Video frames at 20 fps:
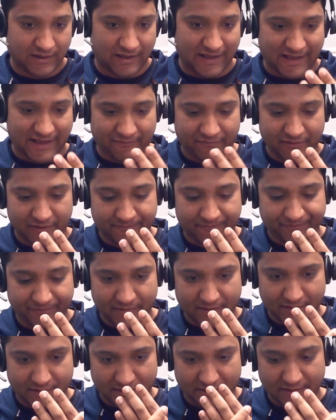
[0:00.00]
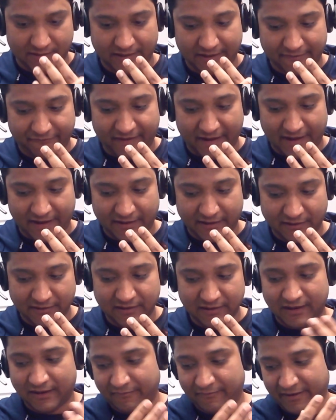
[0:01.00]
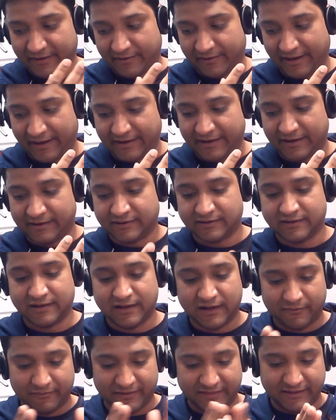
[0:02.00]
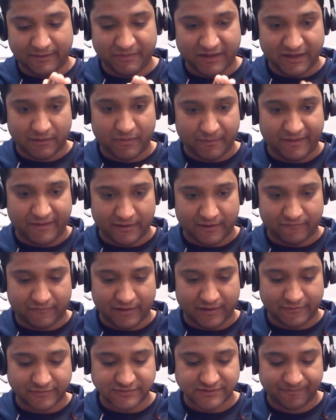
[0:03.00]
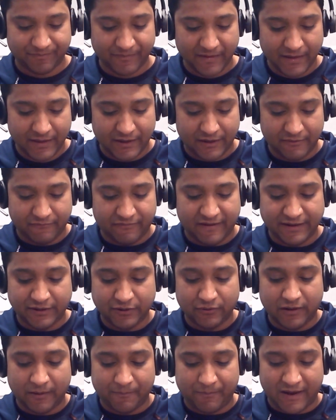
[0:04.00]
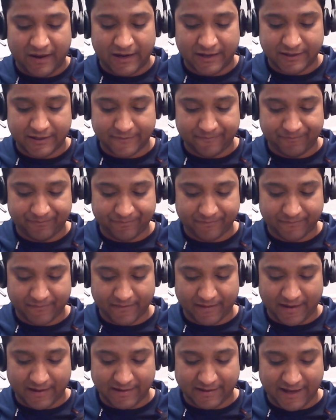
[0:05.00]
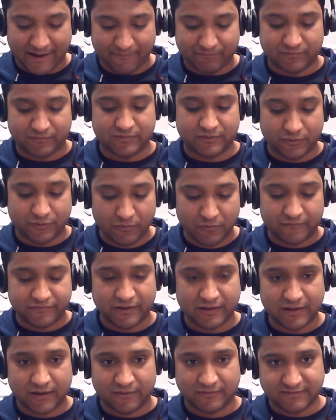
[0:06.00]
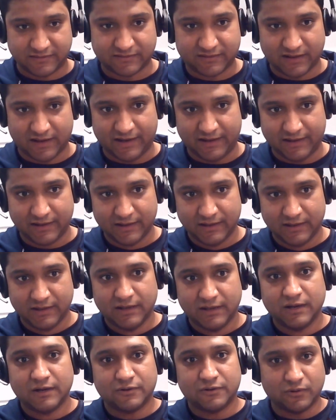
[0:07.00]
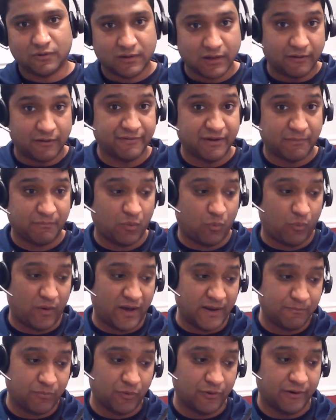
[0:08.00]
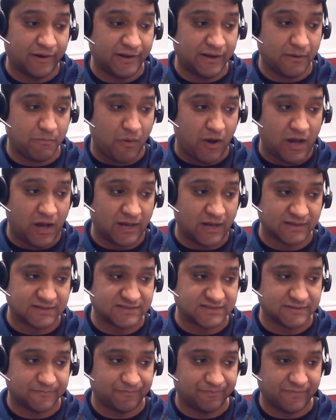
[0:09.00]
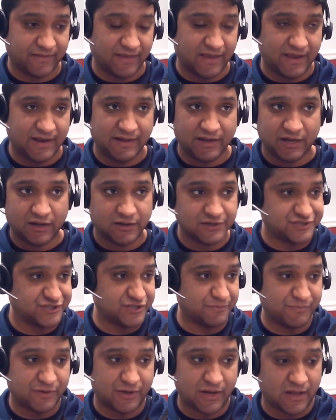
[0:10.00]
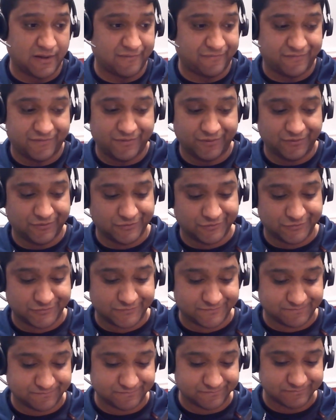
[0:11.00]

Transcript: have a left-handed glove and a right-handed glove, and they become a pair of gloves. Now, if I took apart and kept two of the gloves aside, to glove number one, put it in a box, and shipped it off to,